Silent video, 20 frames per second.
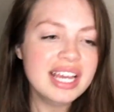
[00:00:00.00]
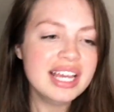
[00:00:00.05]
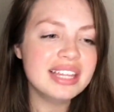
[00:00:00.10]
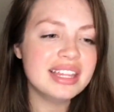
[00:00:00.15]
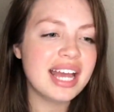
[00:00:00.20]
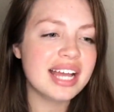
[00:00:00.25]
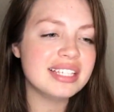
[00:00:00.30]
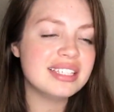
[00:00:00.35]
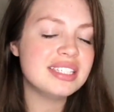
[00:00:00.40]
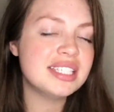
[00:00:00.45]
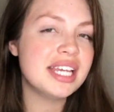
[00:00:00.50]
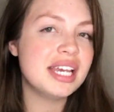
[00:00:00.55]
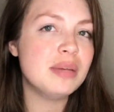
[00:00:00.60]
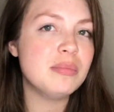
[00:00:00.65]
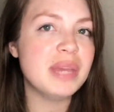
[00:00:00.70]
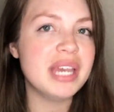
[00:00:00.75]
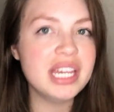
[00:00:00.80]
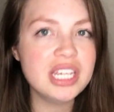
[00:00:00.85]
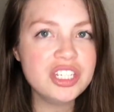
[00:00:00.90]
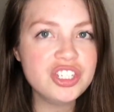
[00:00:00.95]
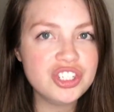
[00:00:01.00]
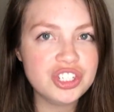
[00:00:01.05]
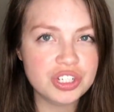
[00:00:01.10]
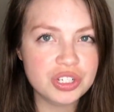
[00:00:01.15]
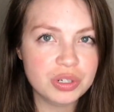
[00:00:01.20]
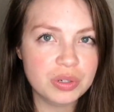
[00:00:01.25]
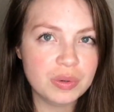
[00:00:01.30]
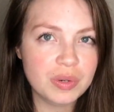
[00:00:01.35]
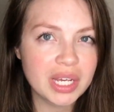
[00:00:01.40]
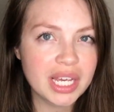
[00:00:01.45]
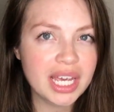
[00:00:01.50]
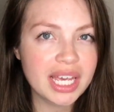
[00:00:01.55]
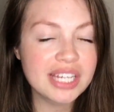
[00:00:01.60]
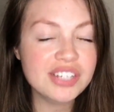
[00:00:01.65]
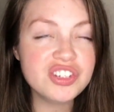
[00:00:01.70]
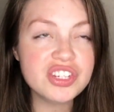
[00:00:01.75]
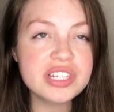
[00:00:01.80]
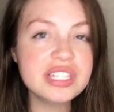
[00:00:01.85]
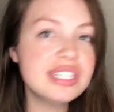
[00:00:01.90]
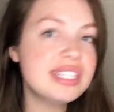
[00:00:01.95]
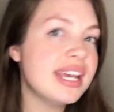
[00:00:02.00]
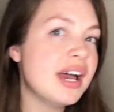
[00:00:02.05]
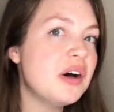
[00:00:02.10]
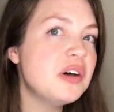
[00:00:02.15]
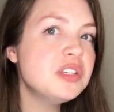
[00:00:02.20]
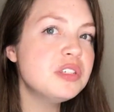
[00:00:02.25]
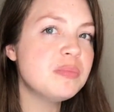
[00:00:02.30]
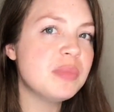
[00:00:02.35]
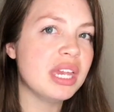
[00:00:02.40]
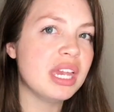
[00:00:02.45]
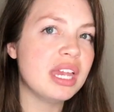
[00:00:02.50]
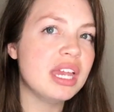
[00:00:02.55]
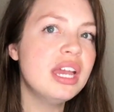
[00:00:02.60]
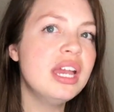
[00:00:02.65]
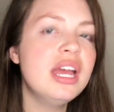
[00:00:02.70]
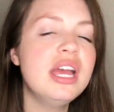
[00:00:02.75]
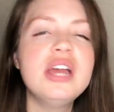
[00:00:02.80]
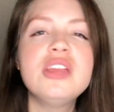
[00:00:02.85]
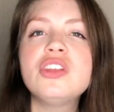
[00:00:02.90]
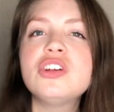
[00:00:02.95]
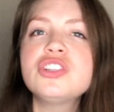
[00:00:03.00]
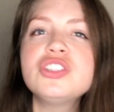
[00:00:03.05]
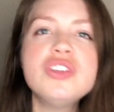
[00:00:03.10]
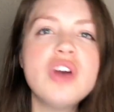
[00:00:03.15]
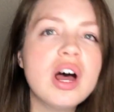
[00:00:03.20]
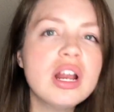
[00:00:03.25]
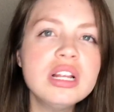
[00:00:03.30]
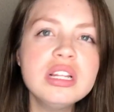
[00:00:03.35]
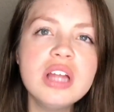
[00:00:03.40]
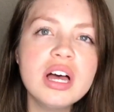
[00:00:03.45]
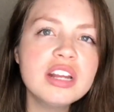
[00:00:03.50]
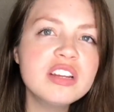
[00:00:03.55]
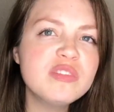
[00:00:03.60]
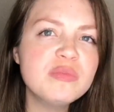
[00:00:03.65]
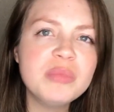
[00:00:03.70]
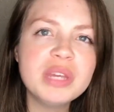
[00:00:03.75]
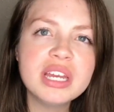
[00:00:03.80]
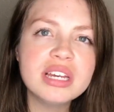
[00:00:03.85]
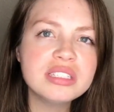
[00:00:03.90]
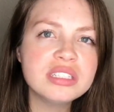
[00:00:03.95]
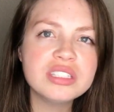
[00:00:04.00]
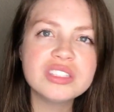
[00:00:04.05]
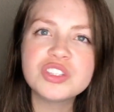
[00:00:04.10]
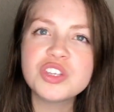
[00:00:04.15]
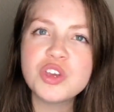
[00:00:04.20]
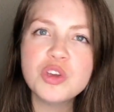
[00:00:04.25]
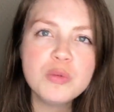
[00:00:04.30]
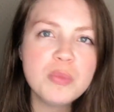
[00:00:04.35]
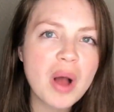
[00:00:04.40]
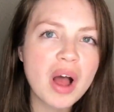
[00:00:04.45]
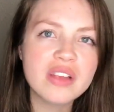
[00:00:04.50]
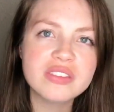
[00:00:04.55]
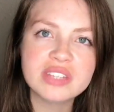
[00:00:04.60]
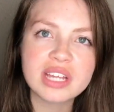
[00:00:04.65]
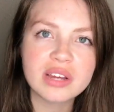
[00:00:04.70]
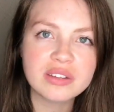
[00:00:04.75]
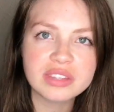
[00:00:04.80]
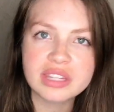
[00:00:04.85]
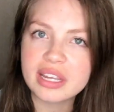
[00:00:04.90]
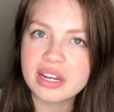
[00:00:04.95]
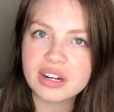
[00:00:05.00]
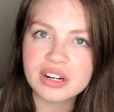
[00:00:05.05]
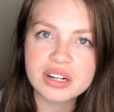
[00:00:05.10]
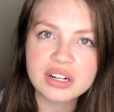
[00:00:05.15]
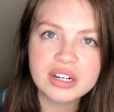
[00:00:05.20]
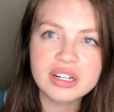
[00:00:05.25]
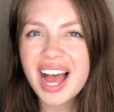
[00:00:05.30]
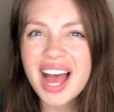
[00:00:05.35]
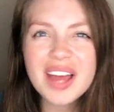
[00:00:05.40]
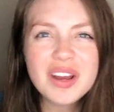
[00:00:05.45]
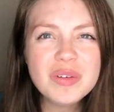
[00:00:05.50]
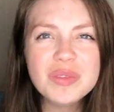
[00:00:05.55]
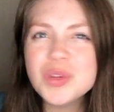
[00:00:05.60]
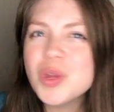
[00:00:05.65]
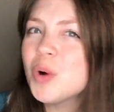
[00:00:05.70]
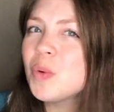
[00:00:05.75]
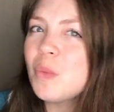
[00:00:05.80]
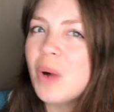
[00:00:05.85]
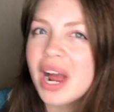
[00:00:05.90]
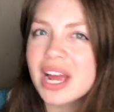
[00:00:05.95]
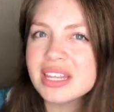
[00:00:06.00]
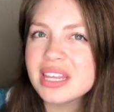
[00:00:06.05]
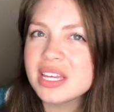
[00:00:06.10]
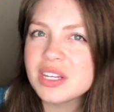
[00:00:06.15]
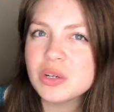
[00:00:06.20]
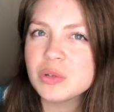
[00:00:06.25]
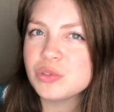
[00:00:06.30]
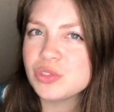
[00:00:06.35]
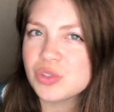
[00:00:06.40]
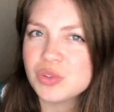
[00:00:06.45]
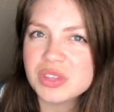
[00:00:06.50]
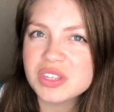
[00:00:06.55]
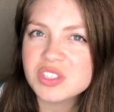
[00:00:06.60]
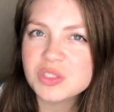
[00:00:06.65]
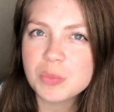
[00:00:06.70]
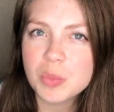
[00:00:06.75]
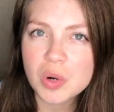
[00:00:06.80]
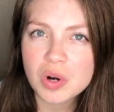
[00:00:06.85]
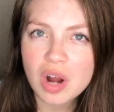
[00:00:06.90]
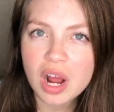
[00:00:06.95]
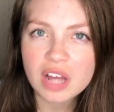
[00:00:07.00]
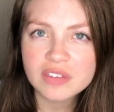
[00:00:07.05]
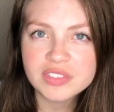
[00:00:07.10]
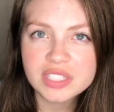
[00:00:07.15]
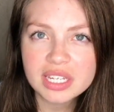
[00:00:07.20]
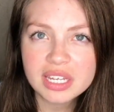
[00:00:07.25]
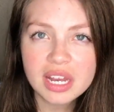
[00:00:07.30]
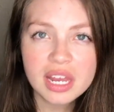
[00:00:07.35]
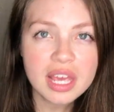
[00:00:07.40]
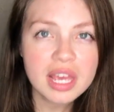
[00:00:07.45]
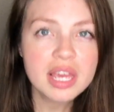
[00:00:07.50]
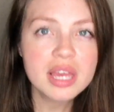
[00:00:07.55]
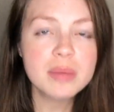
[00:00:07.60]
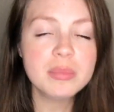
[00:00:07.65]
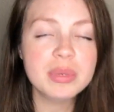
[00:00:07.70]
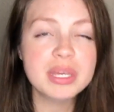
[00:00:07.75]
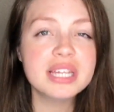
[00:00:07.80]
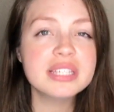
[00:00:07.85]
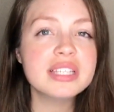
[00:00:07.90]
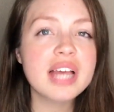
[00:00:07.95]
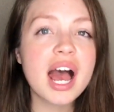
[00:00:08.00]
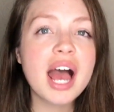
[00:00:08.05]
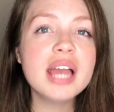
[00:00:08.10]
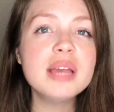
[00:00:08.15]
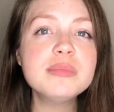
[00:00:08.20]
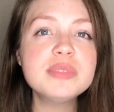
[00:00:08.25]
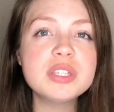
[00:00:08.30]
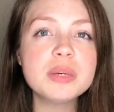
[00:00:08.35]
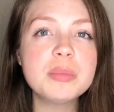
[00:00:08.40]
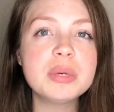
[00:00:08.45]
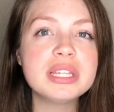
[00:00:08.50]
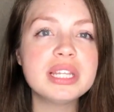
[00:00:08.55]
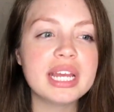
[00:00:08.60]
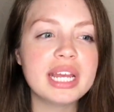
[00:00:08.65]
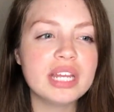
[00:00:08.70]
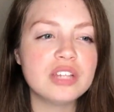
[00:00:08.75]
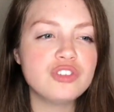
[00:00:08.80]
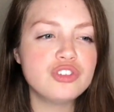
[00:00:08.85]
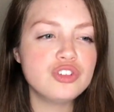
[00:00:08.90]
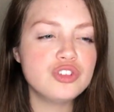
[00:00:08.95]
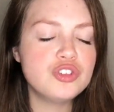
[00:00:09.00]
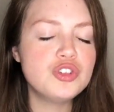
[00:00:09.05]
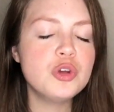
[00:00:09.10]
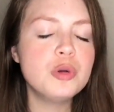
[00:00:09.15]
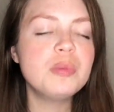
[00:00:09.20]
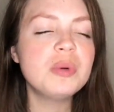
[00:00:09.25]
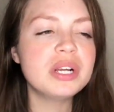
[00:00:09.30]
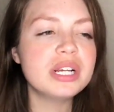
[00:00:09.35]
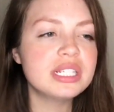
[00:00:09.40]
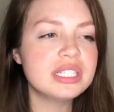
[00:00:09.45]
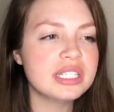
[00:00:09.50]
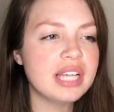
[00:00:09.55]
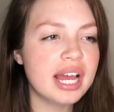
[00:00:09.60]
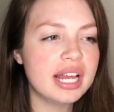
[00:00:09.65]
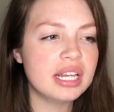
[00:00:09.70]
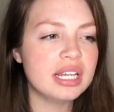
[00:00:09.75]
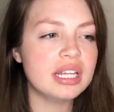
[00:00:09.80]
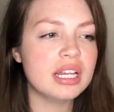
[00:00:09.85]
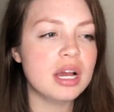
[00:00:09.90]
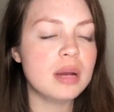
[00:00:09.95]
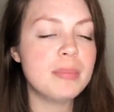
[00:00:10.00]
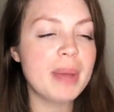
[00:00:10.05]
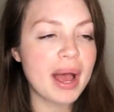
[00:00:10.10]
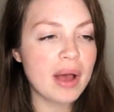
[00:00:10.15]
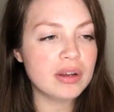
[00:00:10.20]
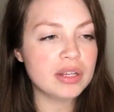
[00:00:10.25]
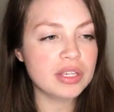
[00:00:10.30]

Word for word: that same issue, it just tells me there's not a lot of MeUndies coupons out there. I don't know why they don't do this more often, because I am someone that gets super excited about a